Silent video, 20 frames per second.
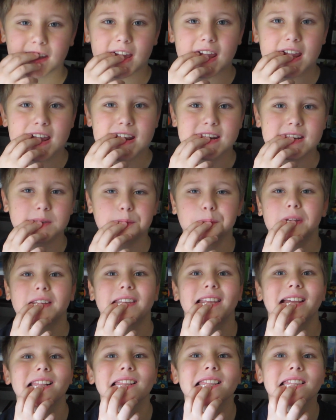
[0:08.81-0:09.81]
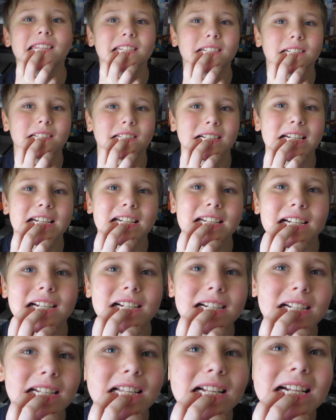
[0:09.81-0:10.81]
and it's my 10th tooth right here.
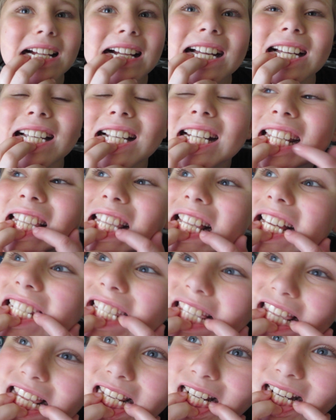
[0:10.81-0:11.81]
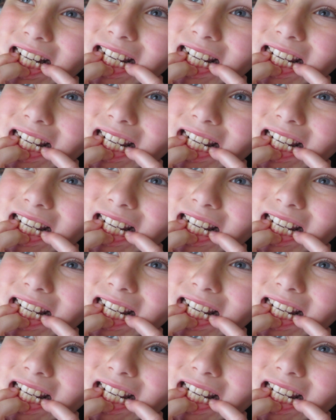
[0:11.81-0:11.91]
I already lost this